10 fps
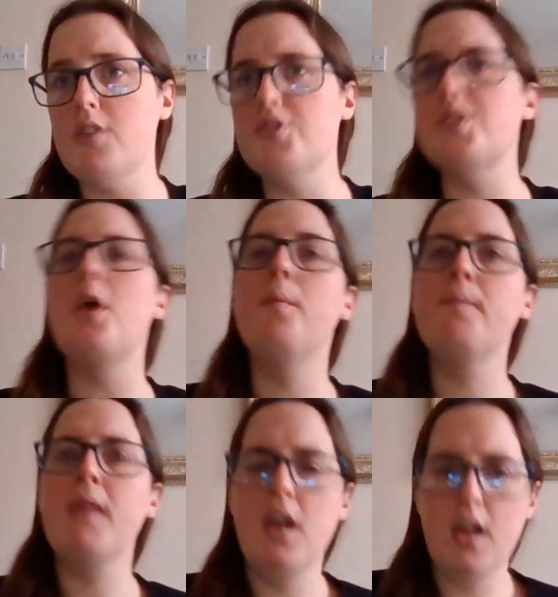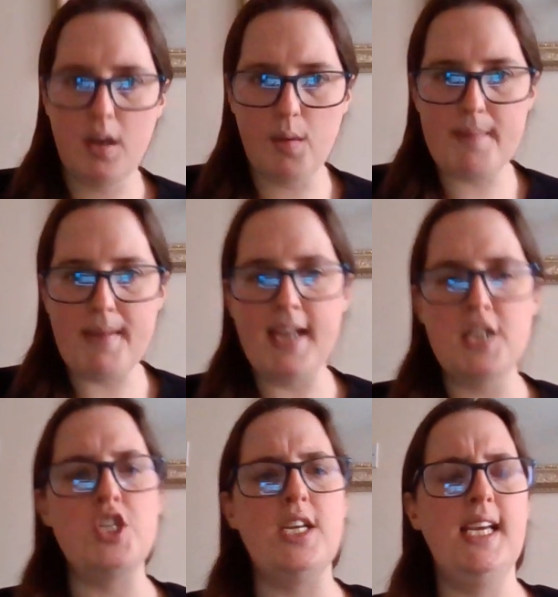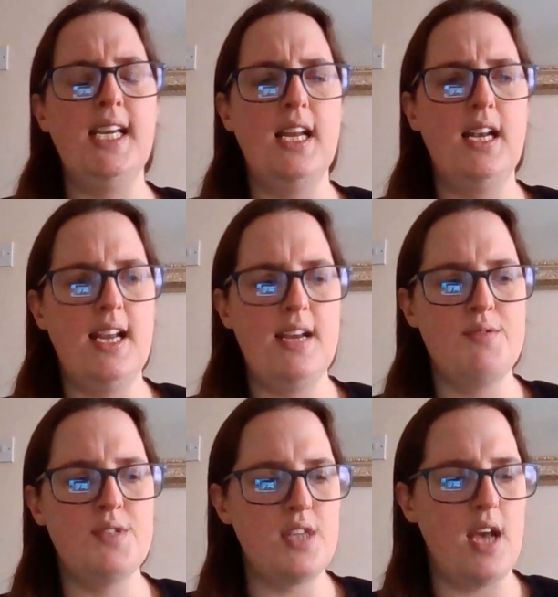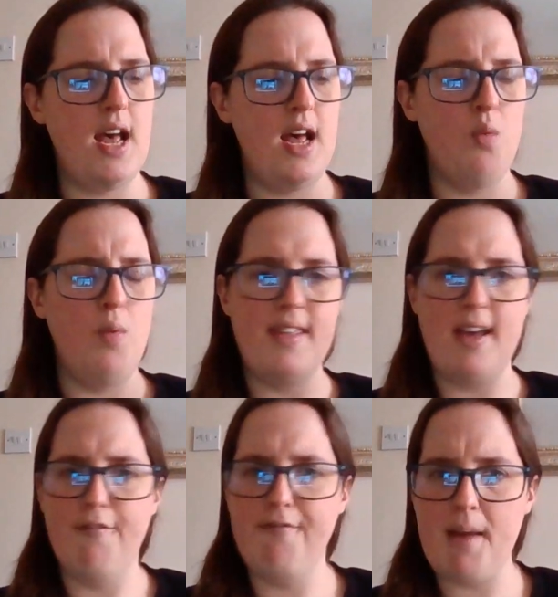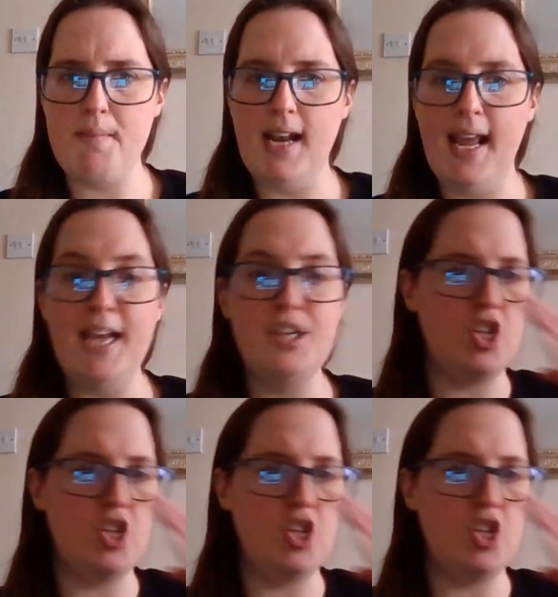So, Noemi, she lives with her family.